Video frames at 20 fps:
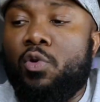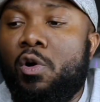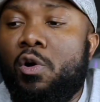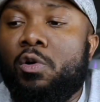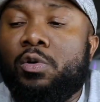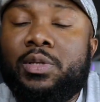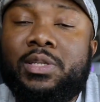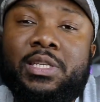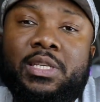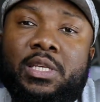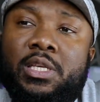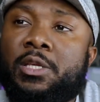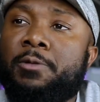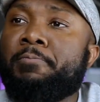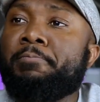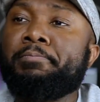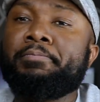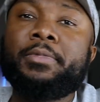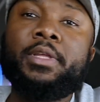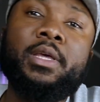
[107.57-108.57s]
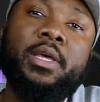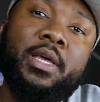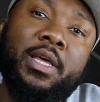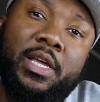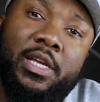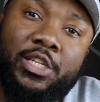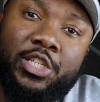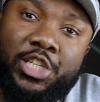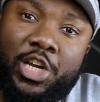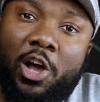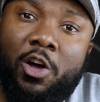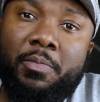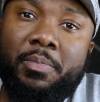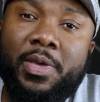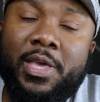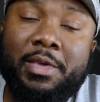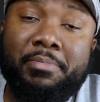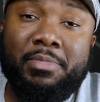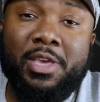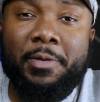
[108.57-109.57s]
wrong, the
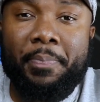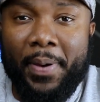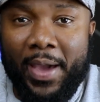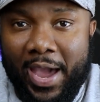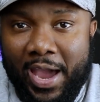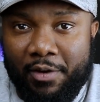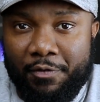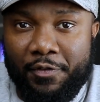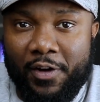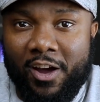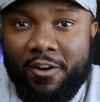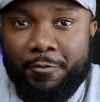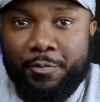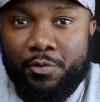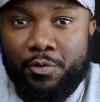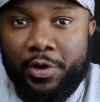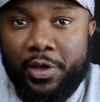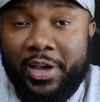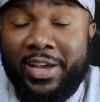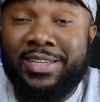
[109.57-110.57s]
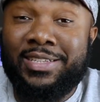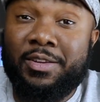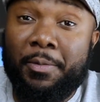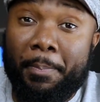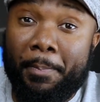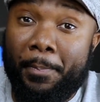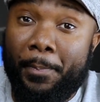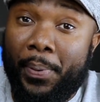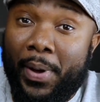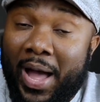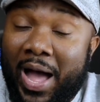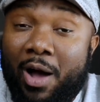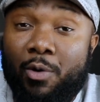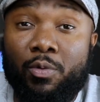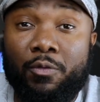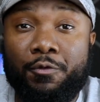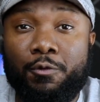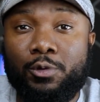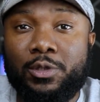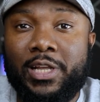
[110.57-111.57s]
Xiaomi Mi Pad 5 Pro here is a
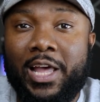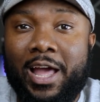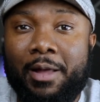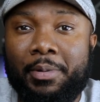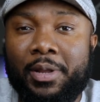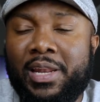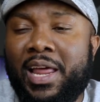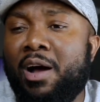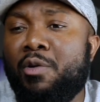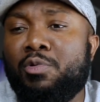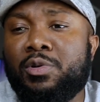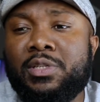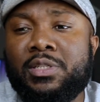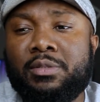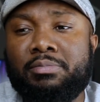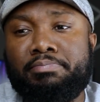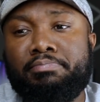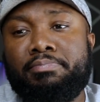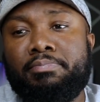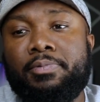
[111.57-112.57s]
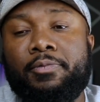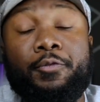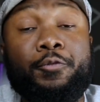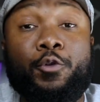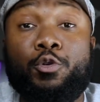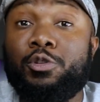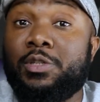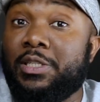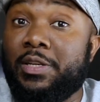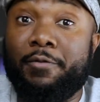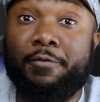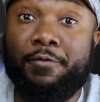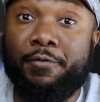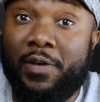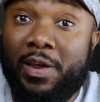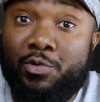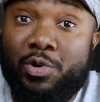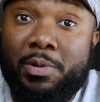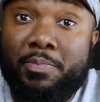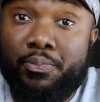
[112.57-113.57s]
powerful tablet. I was first
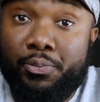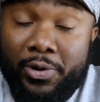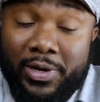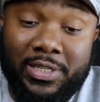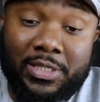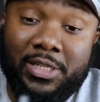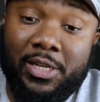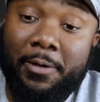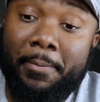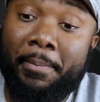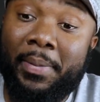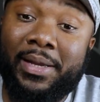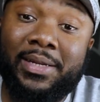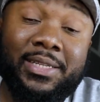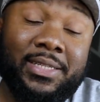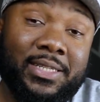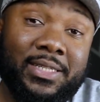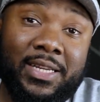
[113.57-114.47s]
very impressed by the